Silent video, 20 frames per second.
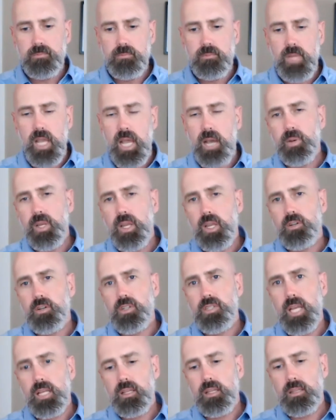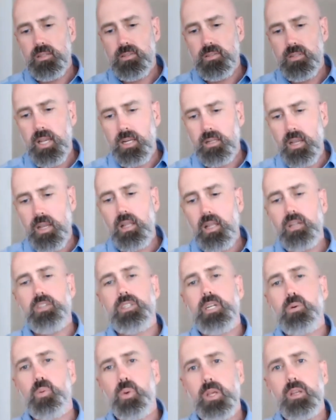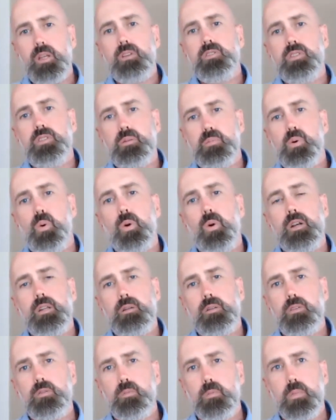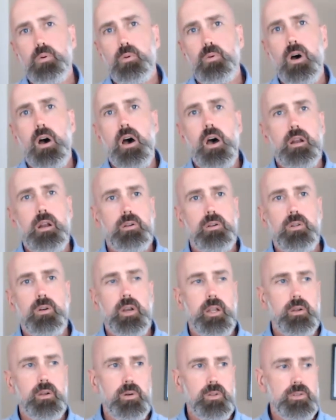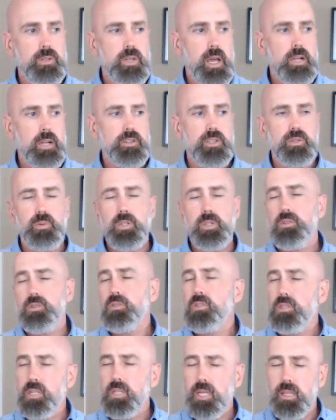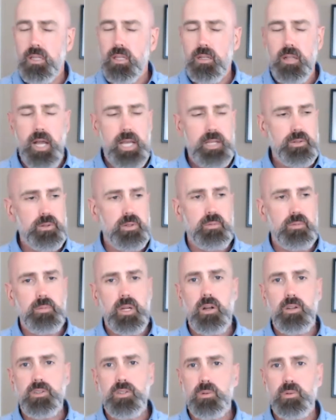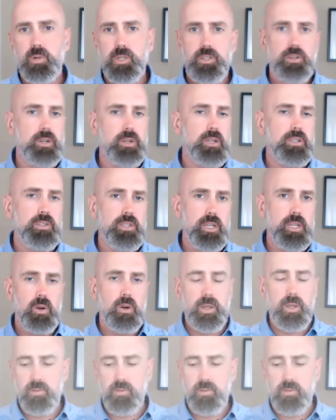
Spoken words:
that we understand that this technology will support broader learning goals, not just what you see in the classroom, but also what you're going to see going